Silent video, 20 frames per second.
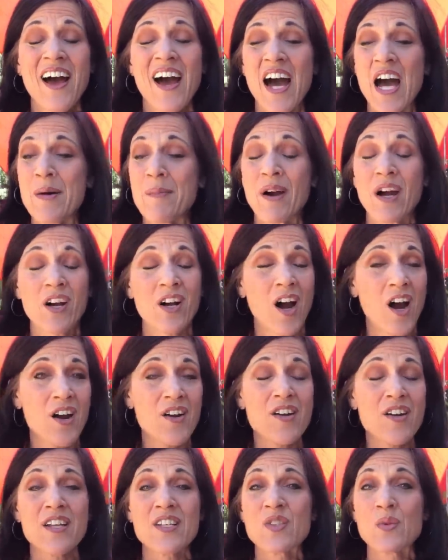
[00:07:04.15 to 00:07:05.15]
Um, our
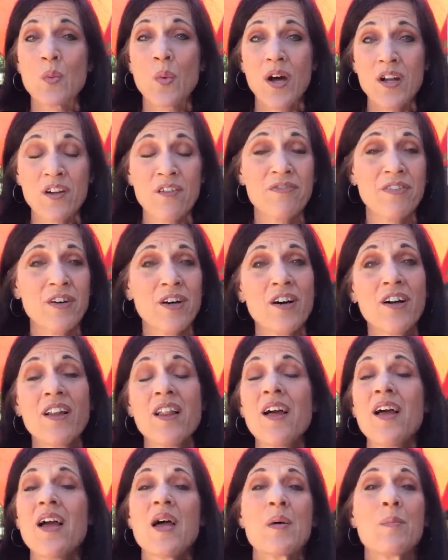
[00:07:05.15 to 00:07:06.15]
garden is wonderful,
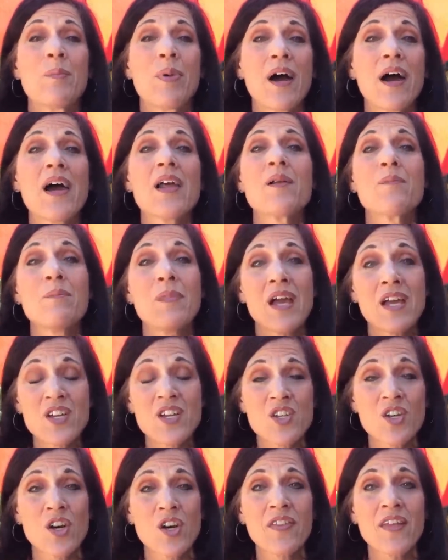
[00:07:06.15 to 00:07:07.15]
but make
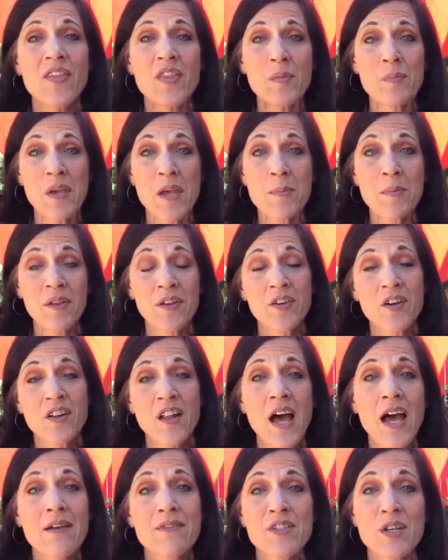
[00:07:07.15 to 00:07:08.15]
sure that the people in your
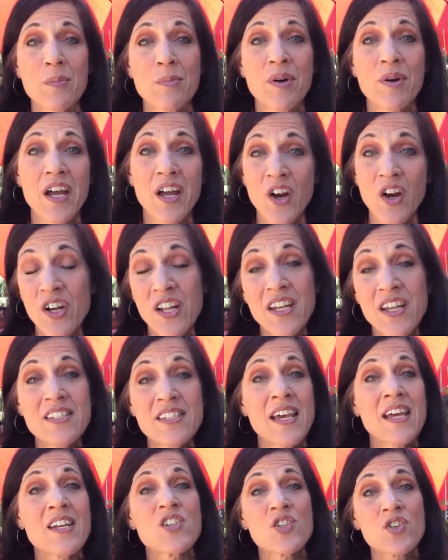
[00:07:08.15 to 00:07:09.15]
lives are
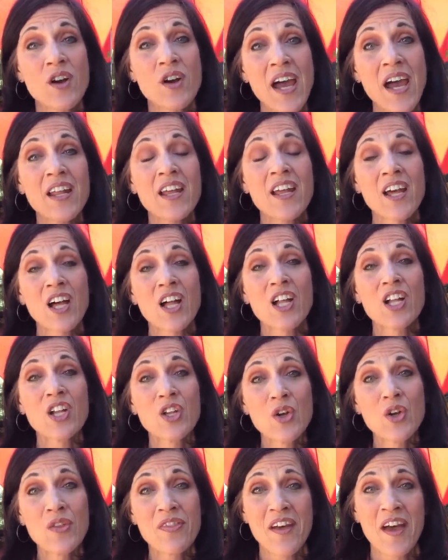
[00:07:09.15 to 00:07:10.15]
priorities and try to
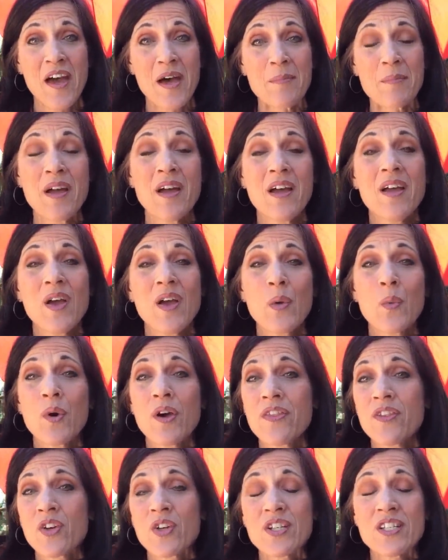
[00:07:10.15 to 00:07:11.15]
include them
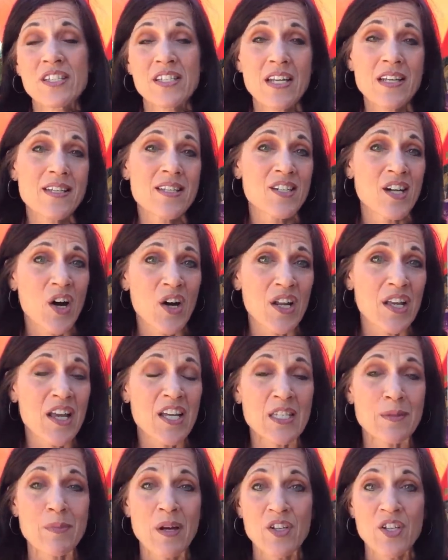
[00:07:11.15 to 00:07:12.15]
with your seed starting
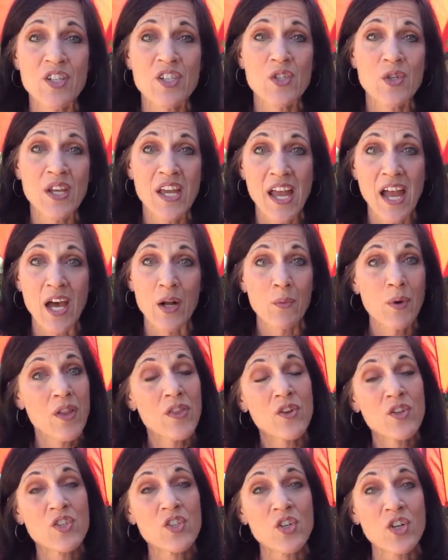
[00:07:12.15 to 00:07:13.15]
as much as you can,
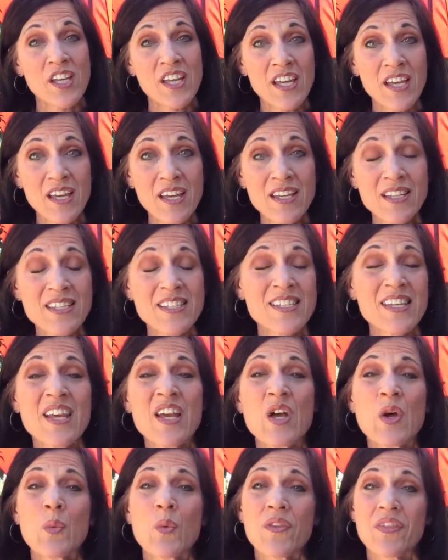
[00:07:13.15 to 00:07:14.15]
whether it's your kids
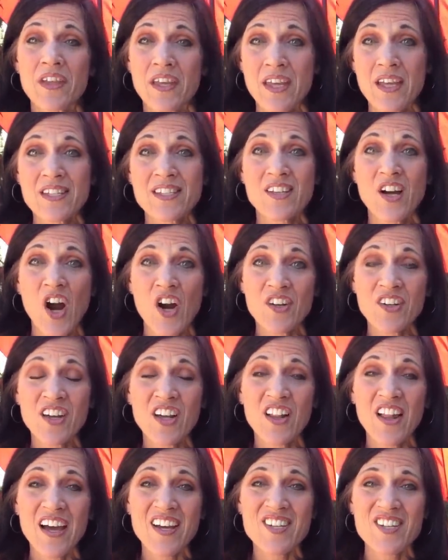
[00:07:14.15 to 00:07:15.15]
with the kids' garden
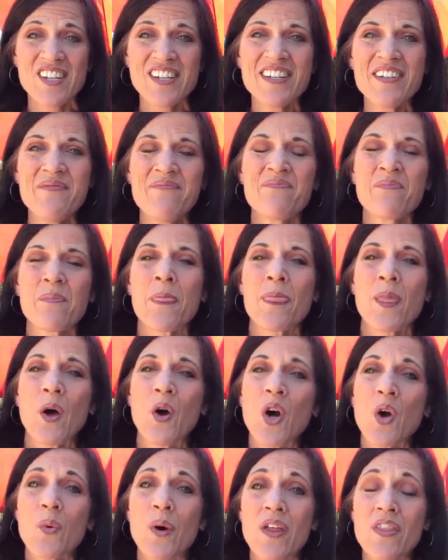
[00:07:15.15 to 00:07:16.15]
collection
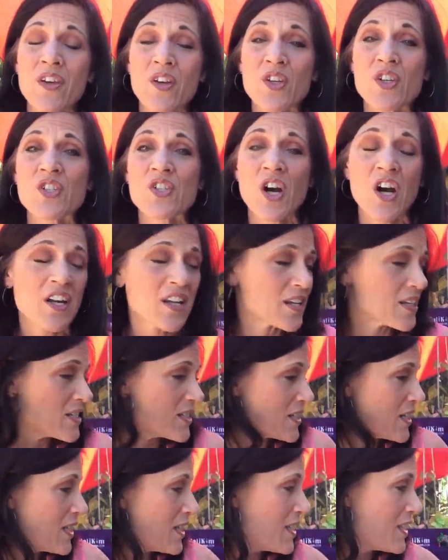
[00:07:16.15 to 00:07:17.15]
or whether you're starting
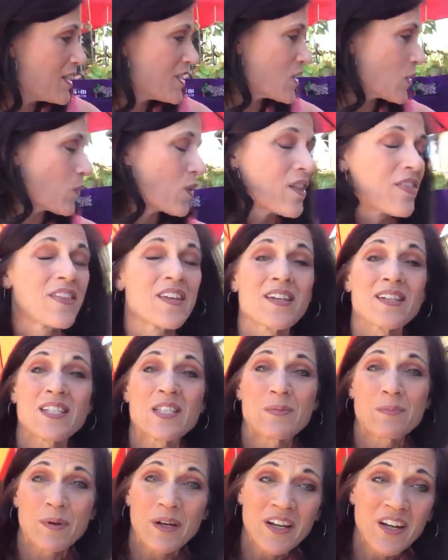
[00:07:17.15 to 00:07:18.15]
seeds with the
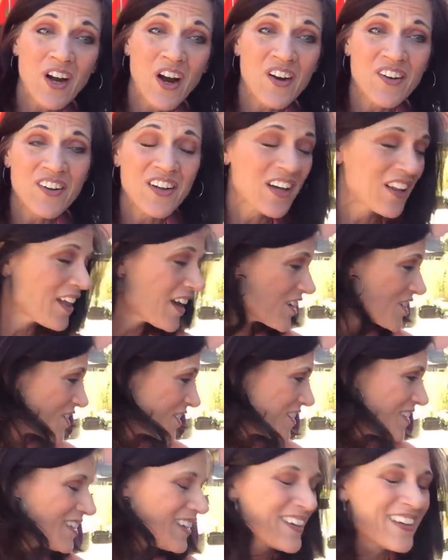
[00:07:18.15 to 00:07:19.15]
spring garden
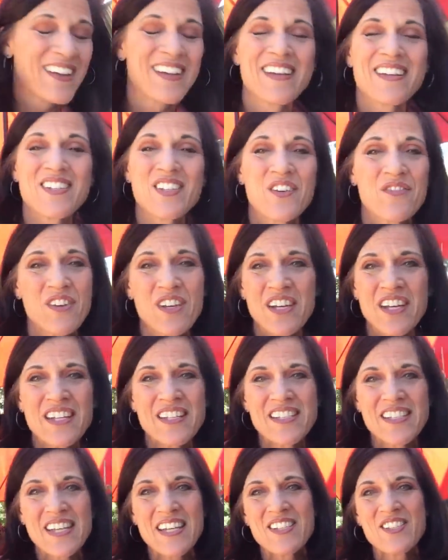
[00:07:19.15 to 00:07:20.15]
collection. So if you
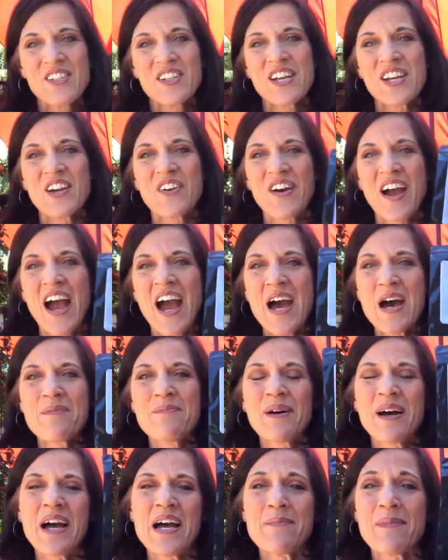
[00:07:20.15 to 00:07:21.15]
need seeds, you can
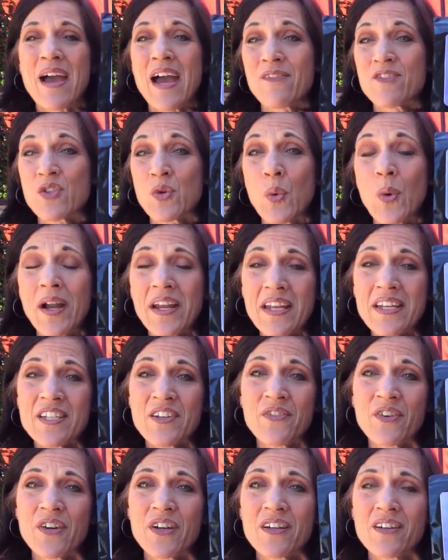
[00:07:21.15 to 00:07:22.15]
grab, um, I have 20
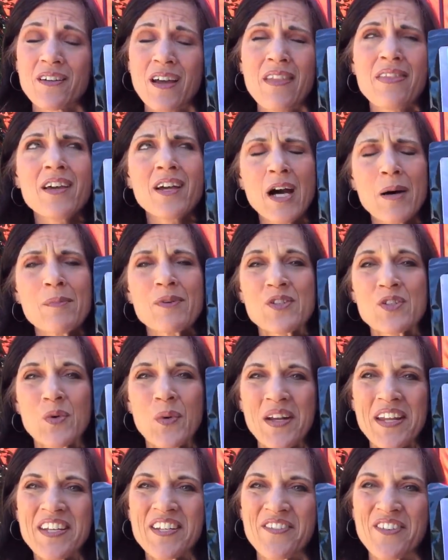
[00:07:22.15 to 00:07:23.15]
different, I think almost
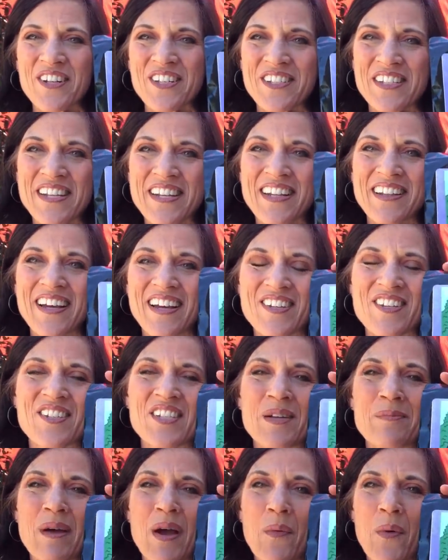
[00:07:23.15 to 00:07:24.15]
20 different seed
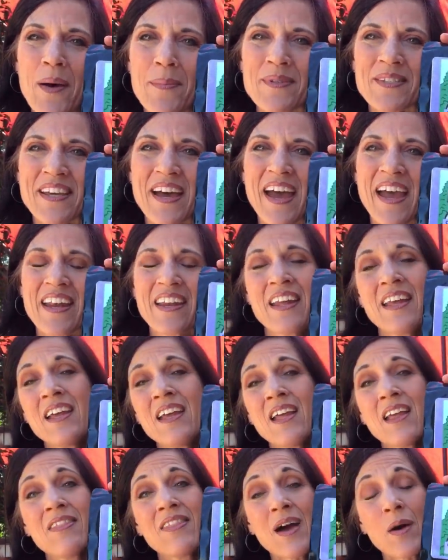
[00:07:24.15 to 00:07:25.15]
collections on my website
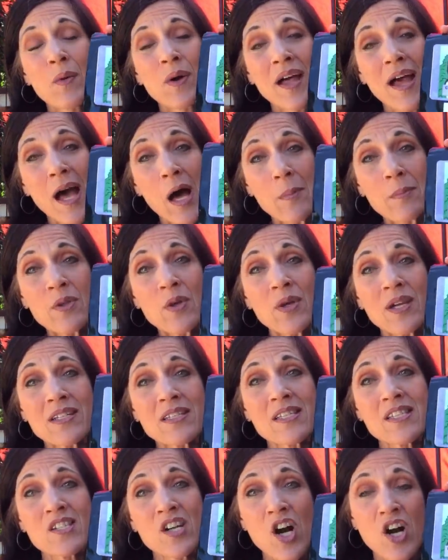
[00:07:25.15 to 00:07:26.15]
that will help you get
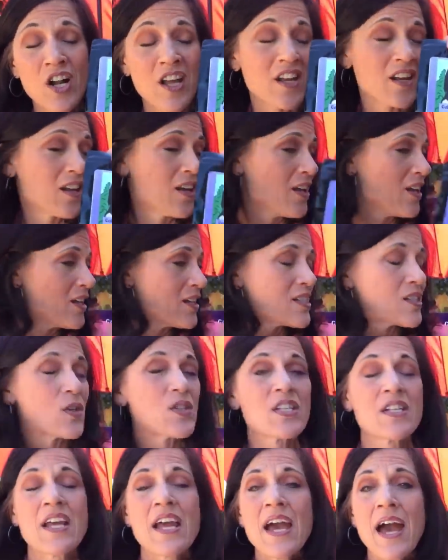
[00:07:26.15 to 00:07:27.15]
started. So
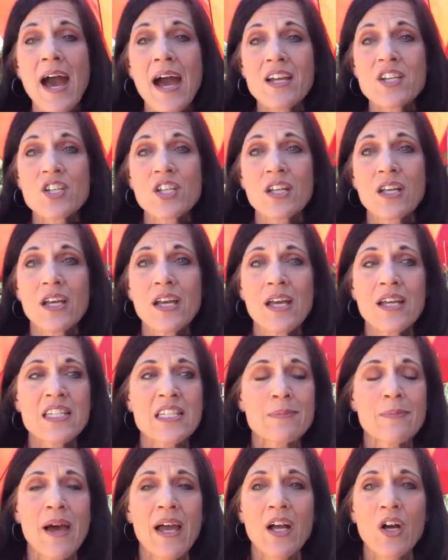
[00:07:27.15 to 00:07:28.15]
today actually,
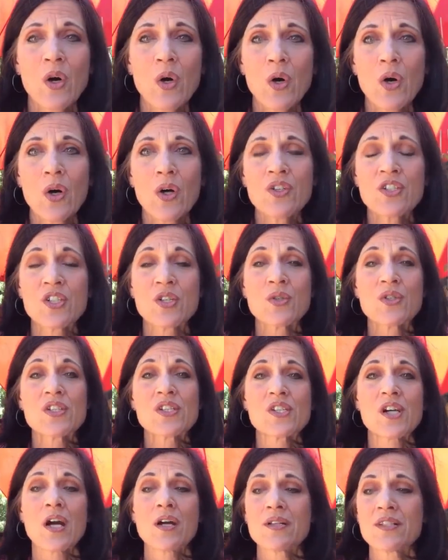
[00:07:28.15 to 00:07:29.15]
it's my goal to
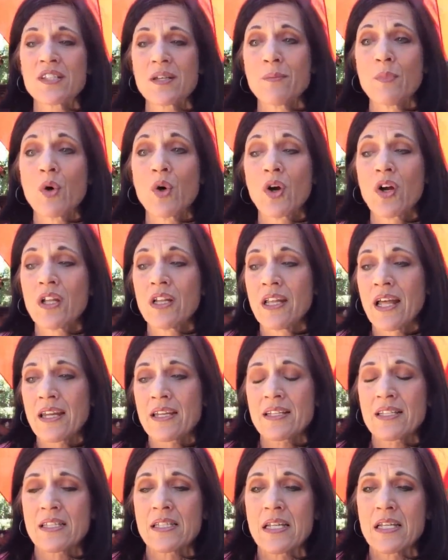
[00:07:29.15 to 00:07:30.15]
start some more
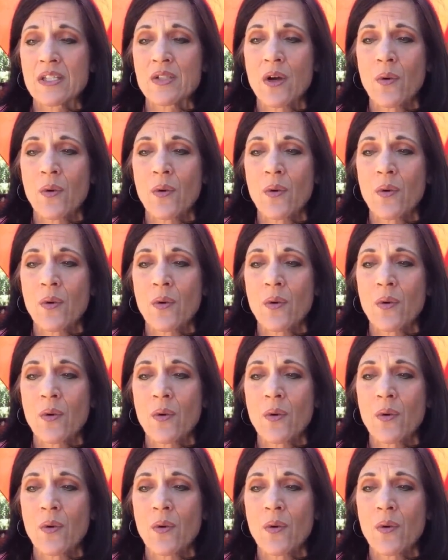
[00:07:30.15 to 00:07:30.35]
lettuce seeds.